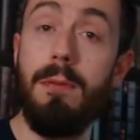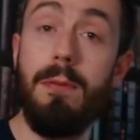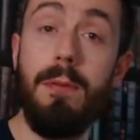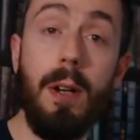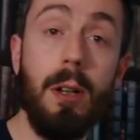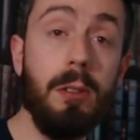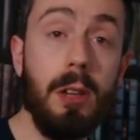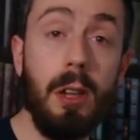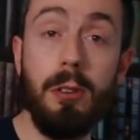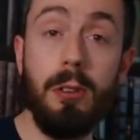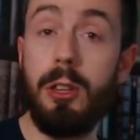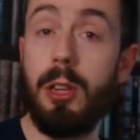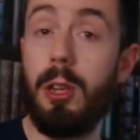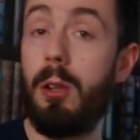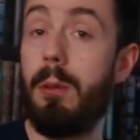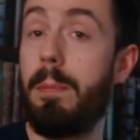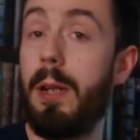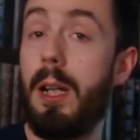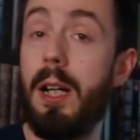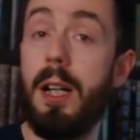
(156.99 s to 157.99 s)

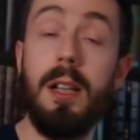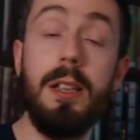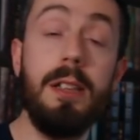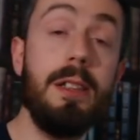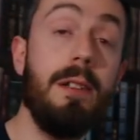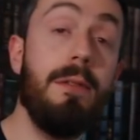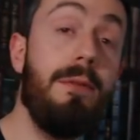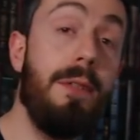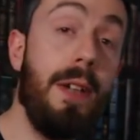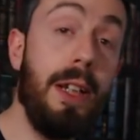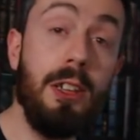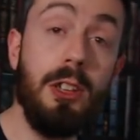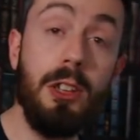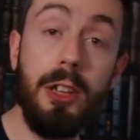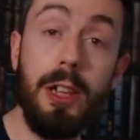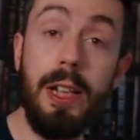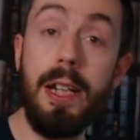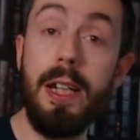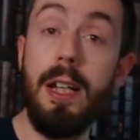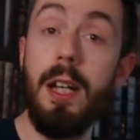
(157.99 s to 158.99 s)
Photoshop, uh,
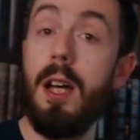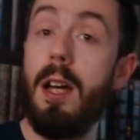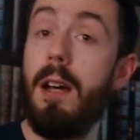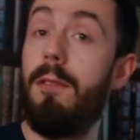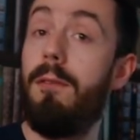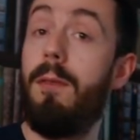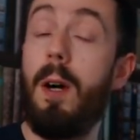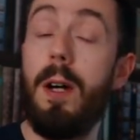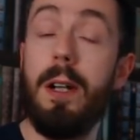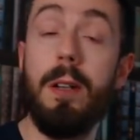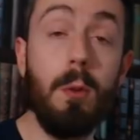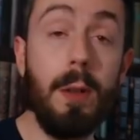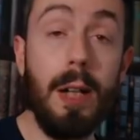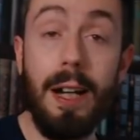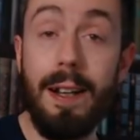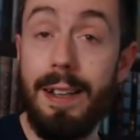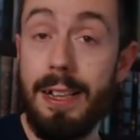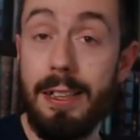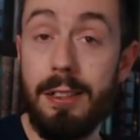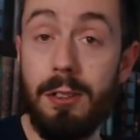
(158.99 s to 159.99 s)
DaVinci, Final
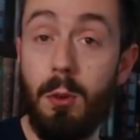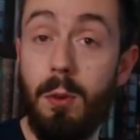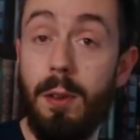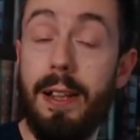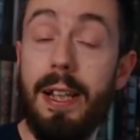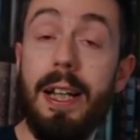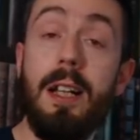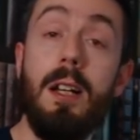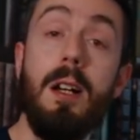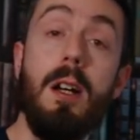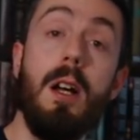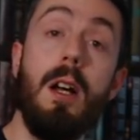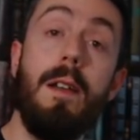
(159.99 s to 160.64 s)
Cut, that sort of thing,